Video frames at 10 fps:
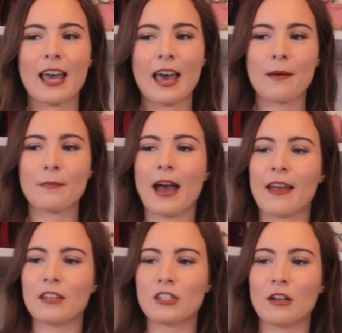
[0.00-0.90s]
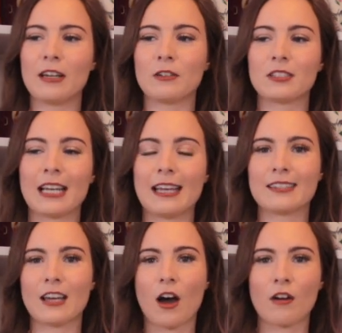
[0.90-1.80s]
And the two little
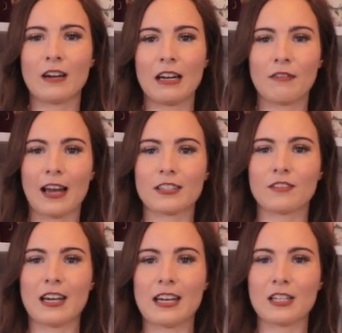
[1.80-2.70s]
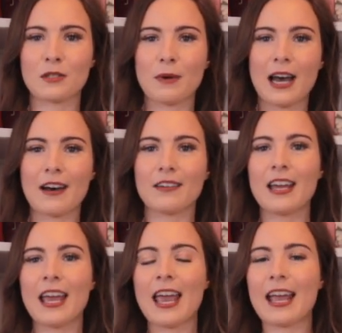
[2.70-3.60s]
slits are really flattering as well.
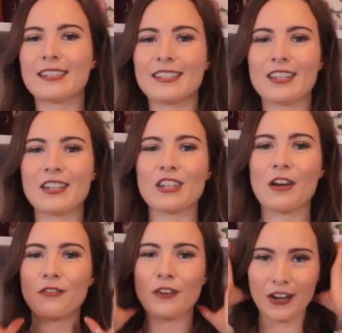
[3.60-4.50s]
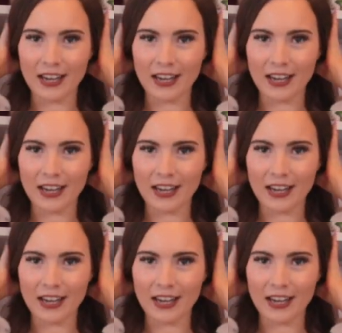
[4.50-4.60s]
It's such a fun